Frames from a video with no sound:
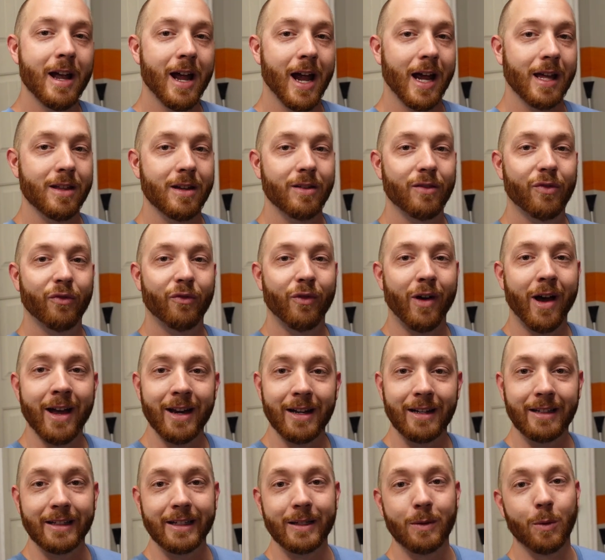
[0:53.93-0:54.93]
And then
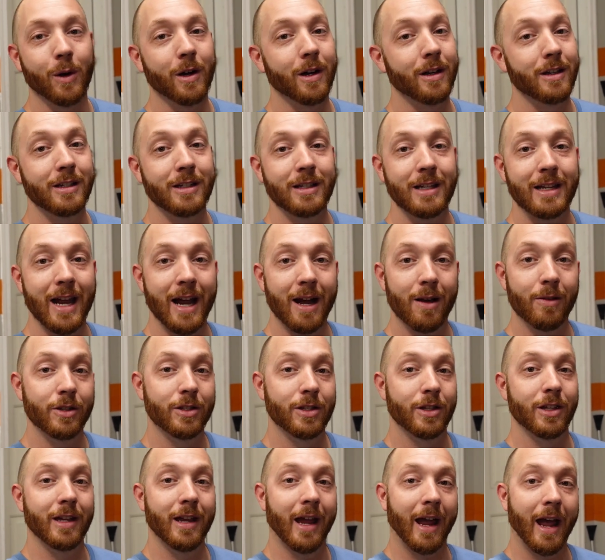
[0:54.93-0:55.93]
finally, we're going to see how
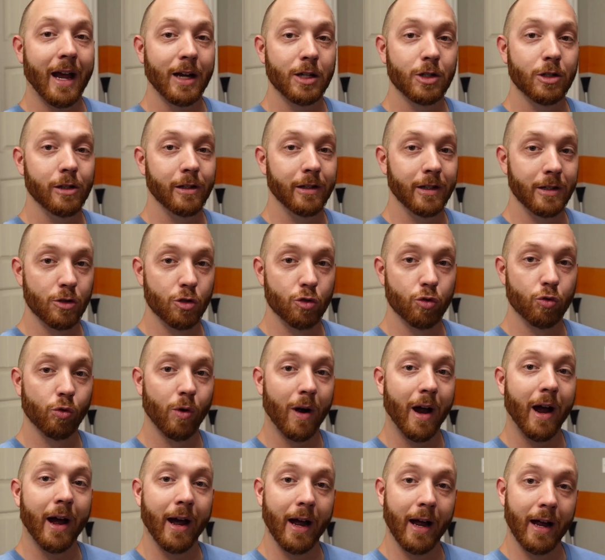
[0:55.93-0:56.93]
this thing actually
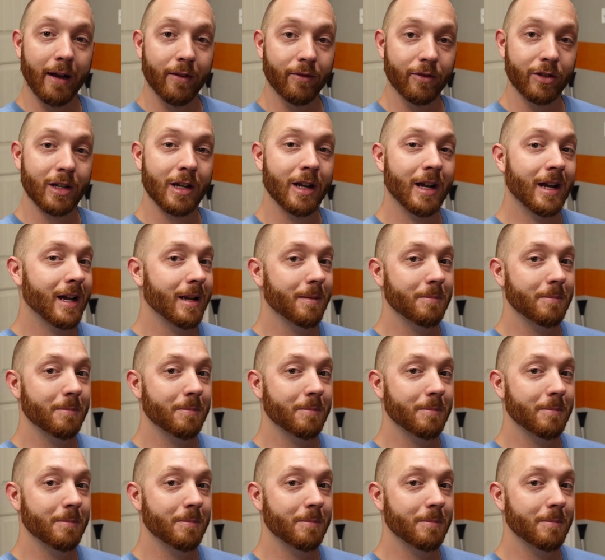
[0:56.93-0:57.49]
drives,